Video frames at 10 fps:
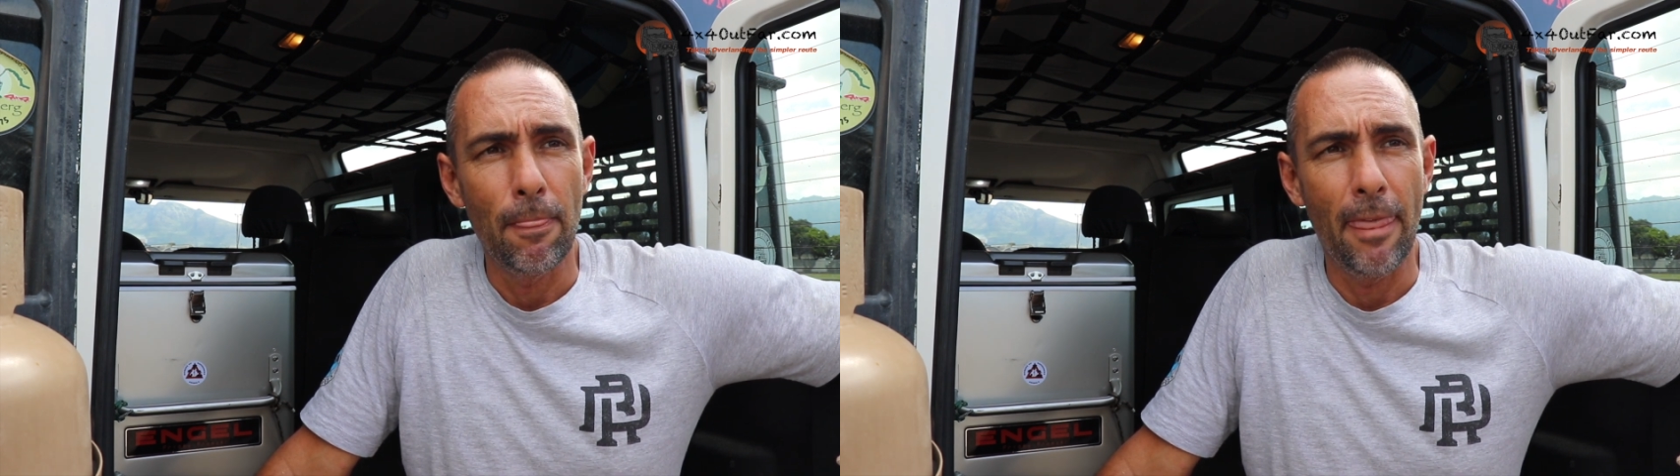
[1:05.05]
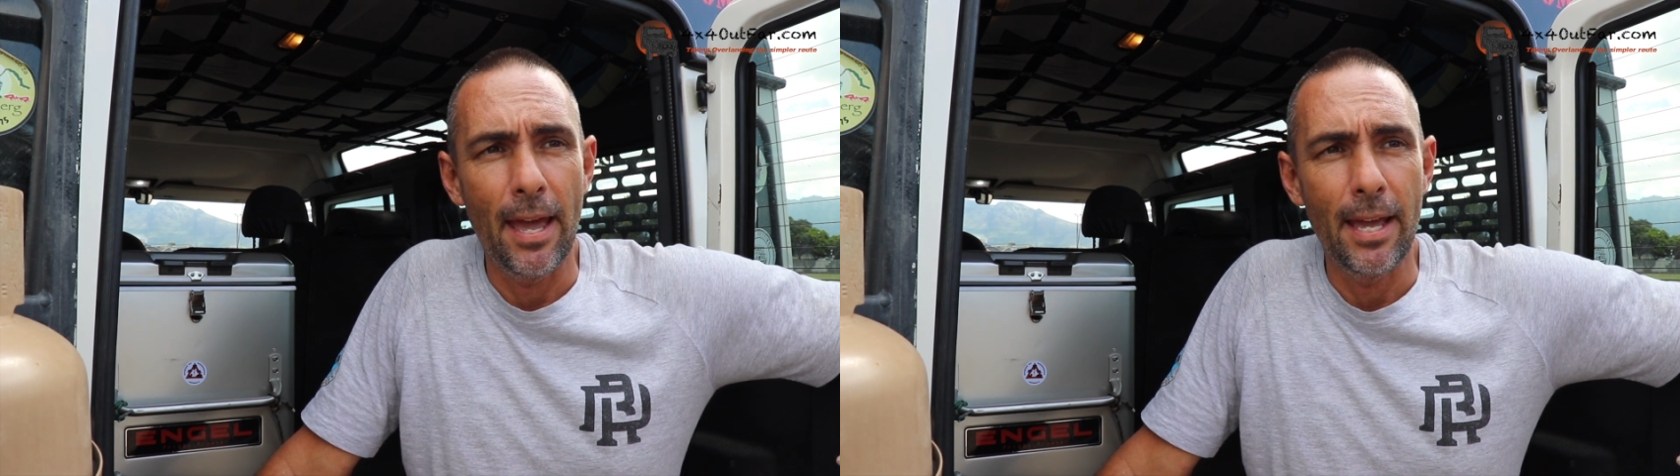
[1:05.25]

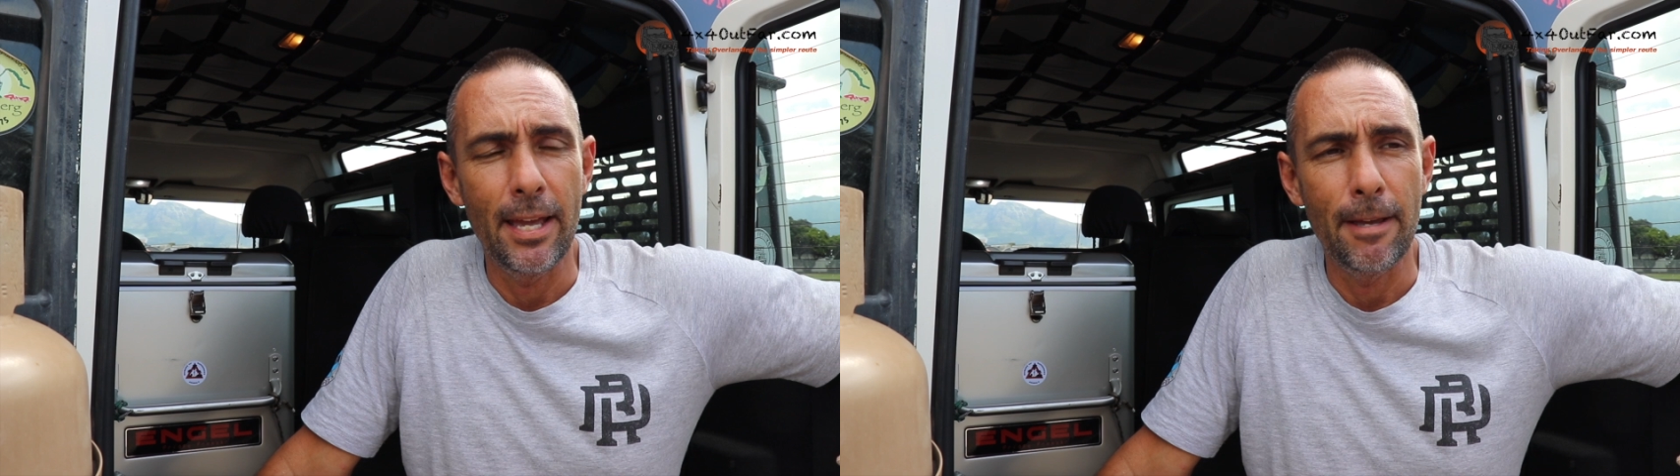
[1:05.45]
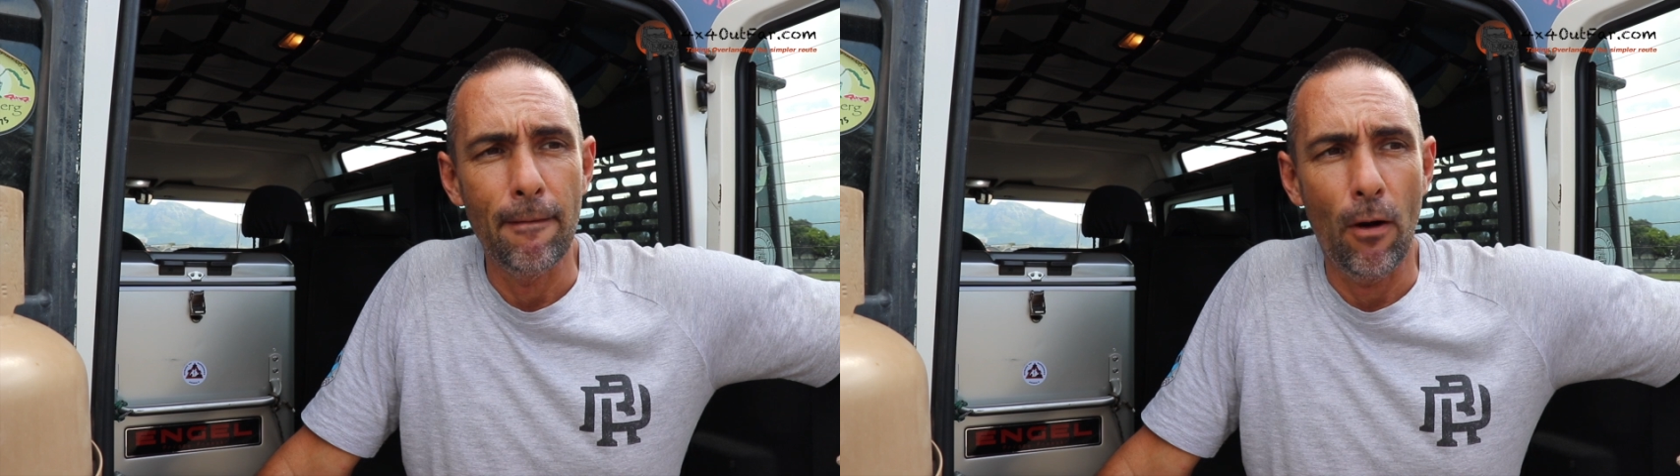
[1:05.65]

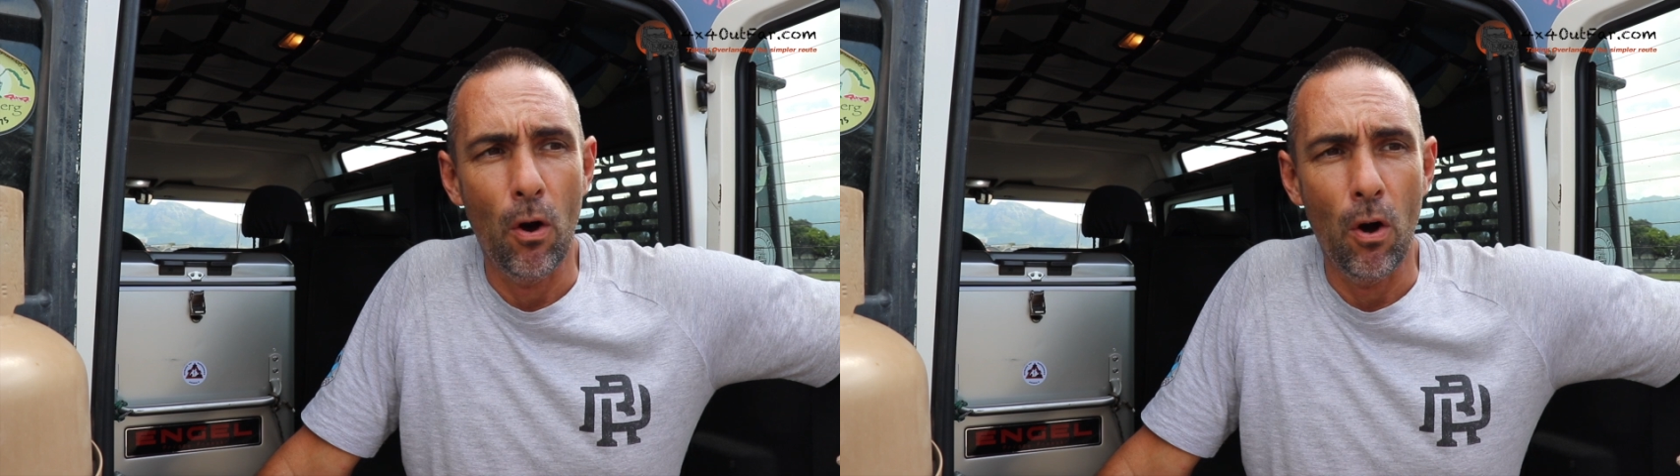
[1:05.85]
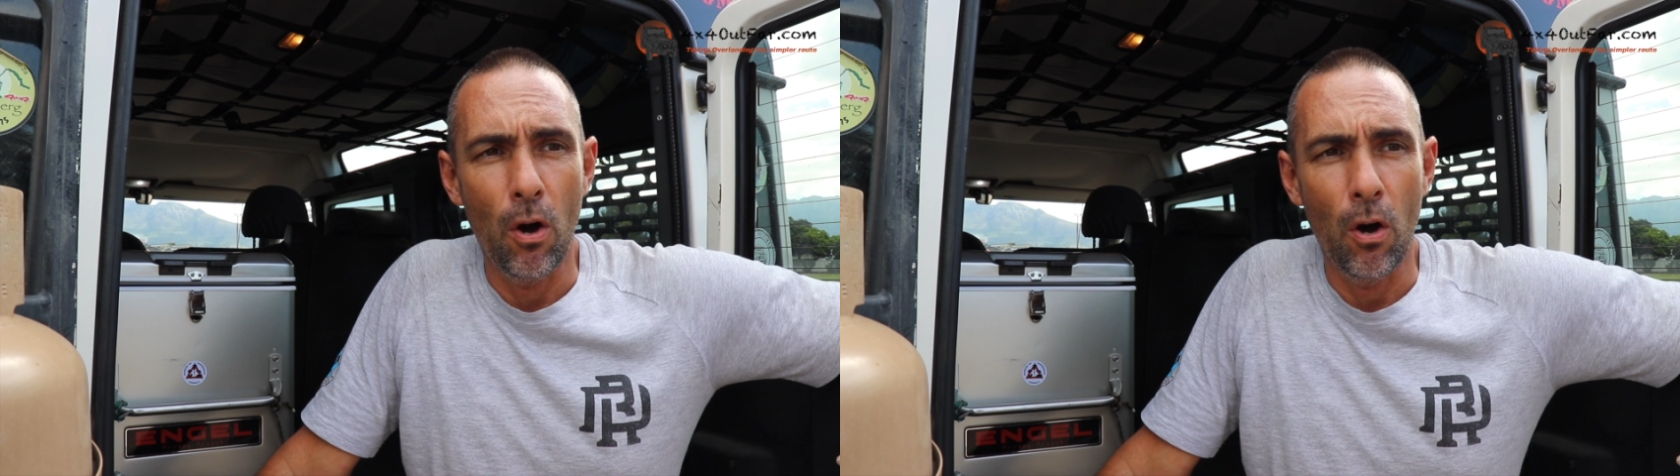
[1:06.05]
They
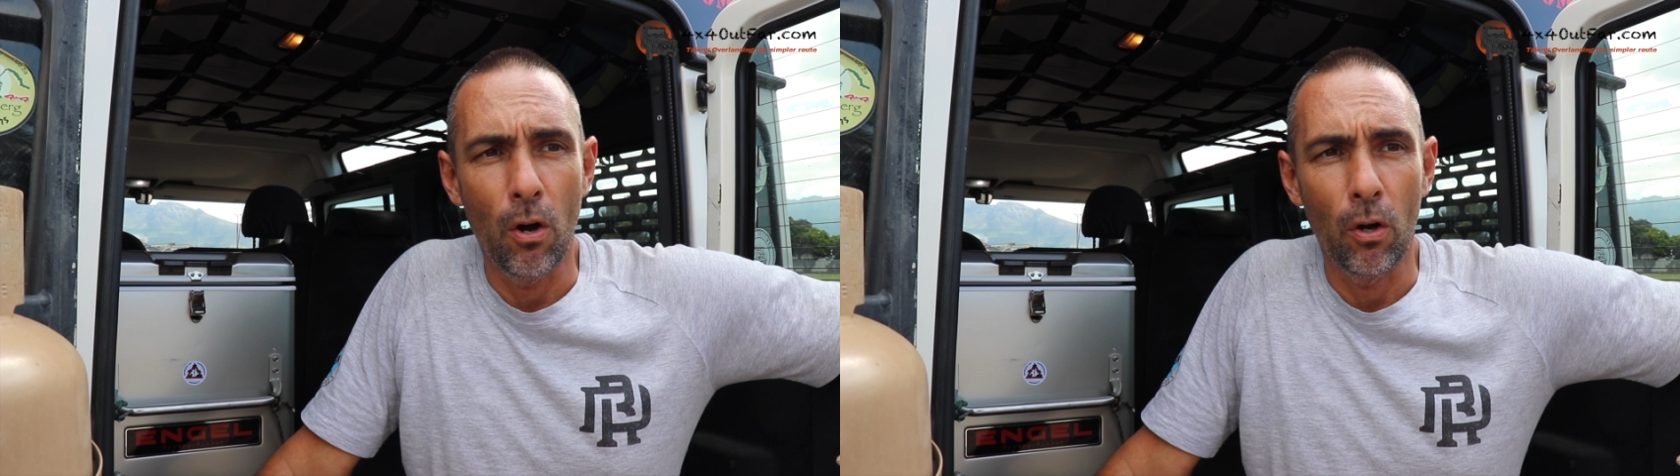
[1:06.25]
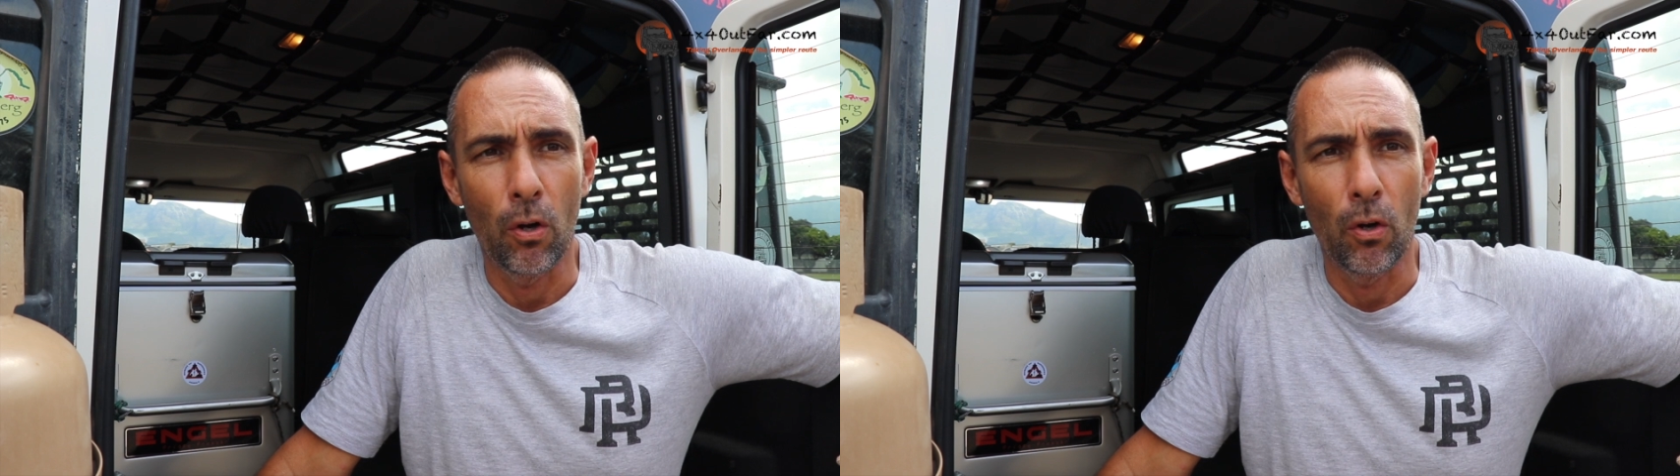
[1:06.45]

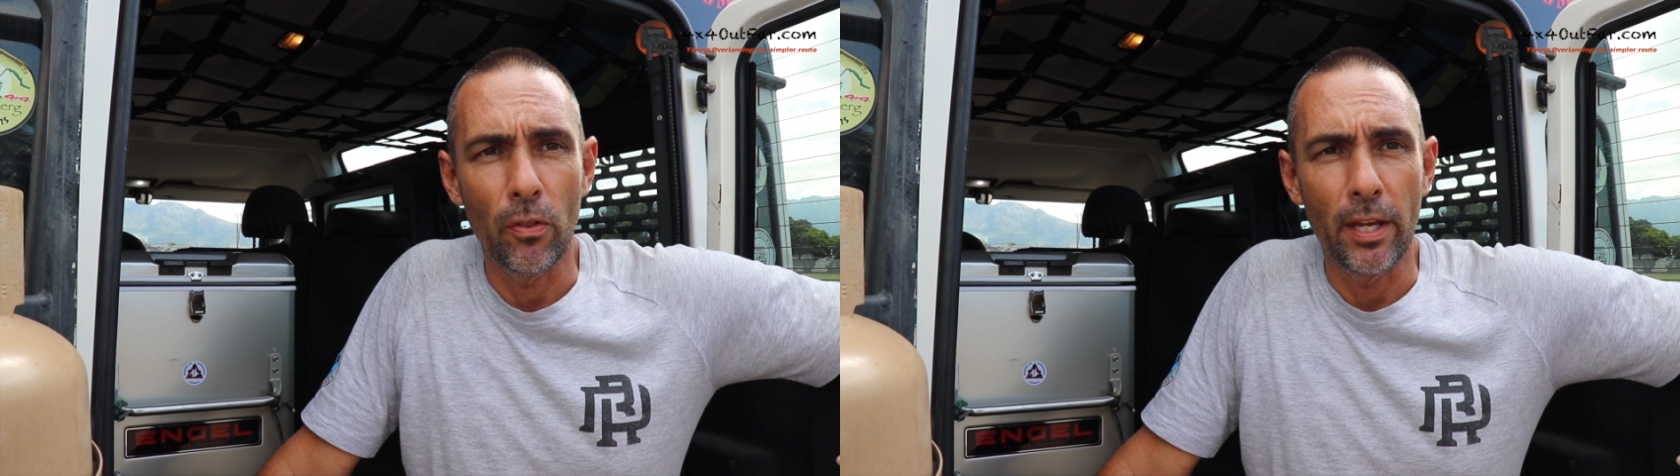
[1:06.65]
are,